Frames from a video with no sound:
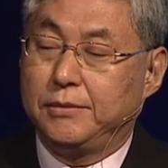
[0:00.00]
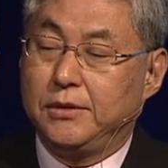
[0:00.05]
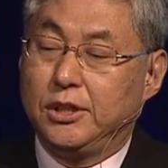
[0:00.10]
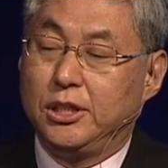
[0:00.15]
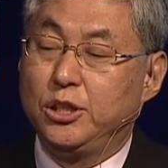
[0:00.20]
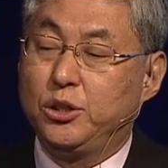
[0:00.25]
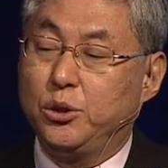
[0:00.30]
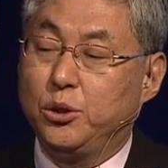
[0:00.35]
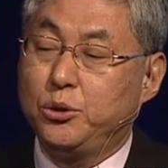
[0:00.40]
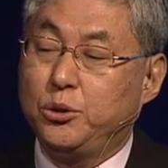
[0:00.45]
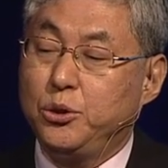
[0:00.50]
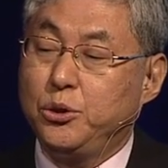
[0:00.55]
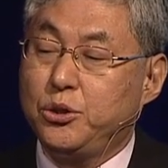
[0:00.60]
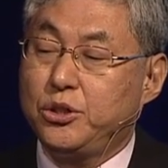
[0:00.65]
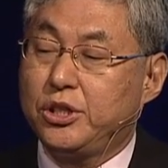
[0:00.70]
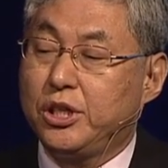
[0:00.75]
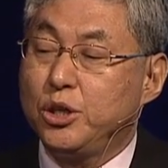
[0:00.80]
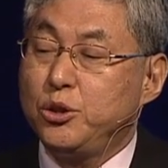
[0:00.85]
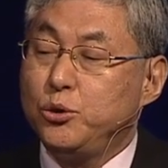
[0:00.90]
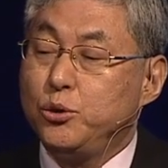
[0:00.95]

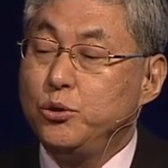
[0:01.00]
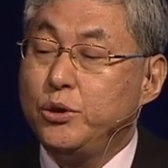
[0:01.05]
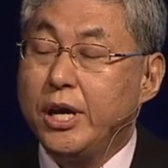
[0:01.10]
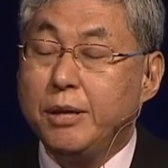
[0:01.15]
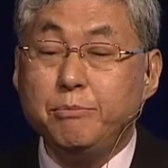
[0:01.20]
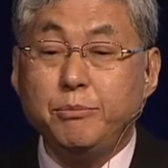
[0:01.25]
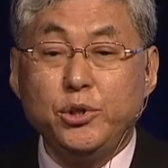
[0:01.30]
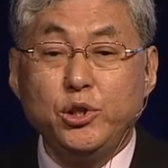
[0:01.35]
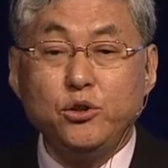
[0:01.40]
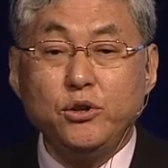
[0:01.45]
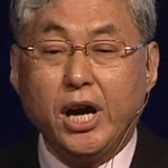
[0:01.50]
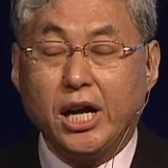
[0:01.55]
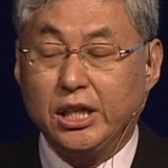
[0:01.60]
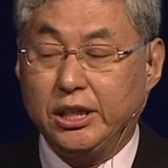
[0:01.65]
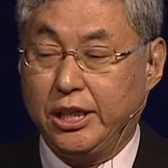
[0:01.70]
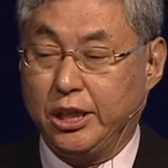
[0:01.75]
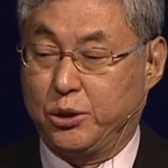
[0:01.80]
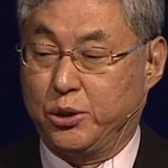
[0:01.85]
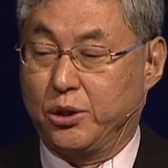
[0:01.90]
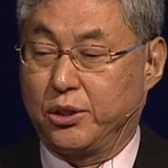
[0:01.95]
introduced the UNPU
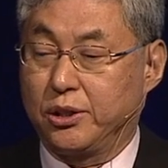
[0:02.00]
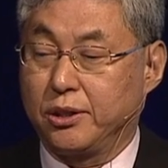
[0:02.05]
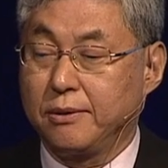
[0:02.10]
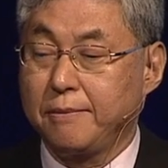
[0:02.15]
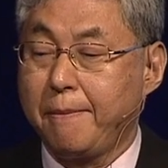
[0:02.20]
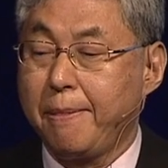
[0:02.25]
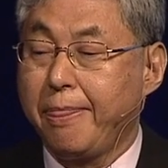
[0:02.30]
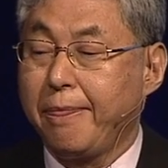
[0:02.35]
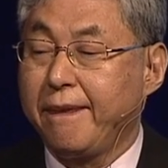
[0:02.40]
architecture.